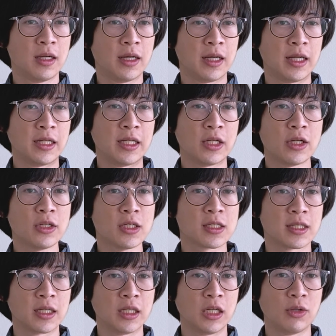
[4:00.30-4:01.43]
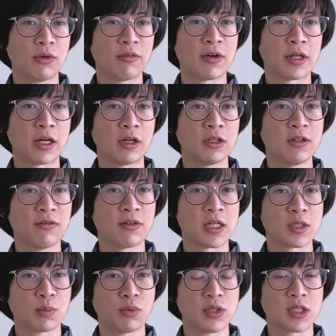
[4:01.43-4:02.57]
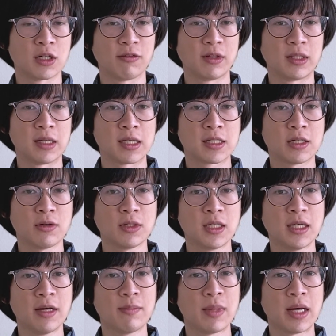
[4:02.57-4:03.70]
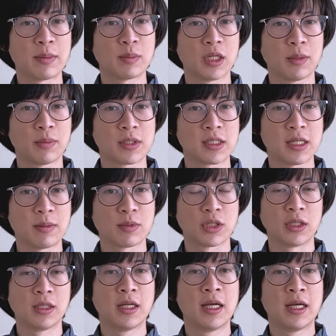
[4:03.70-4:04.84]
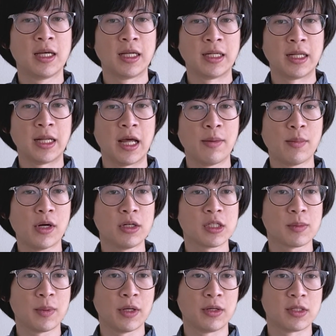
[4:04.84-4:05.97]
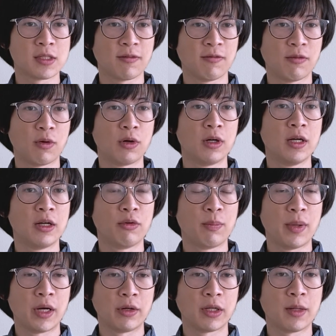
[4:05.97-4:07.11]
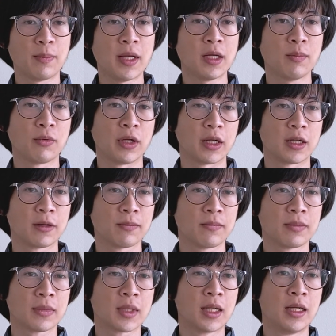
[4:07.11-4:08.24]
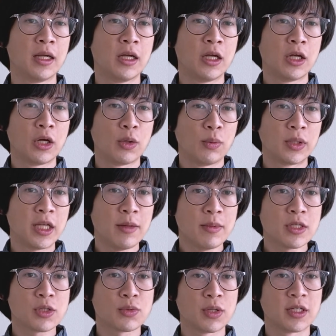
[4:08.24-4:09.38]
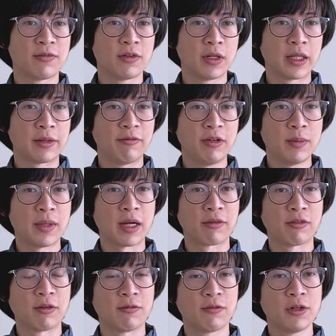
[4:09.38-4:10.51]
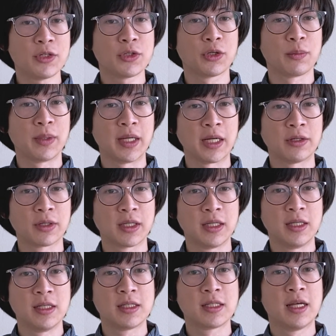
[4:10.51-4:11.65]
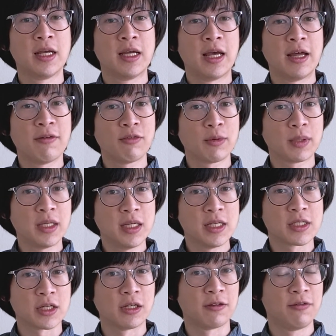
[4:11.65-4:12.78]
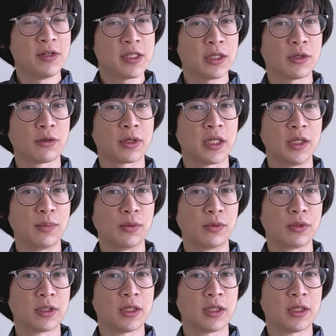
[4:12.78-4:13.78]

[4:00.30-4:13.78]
In another study, we found our device preserved the dexterity and haptic perception in an MR experience for repairing a bike brake. We demonstrate feeling feedback from virtual piano keys and from keys on the physical keyboard.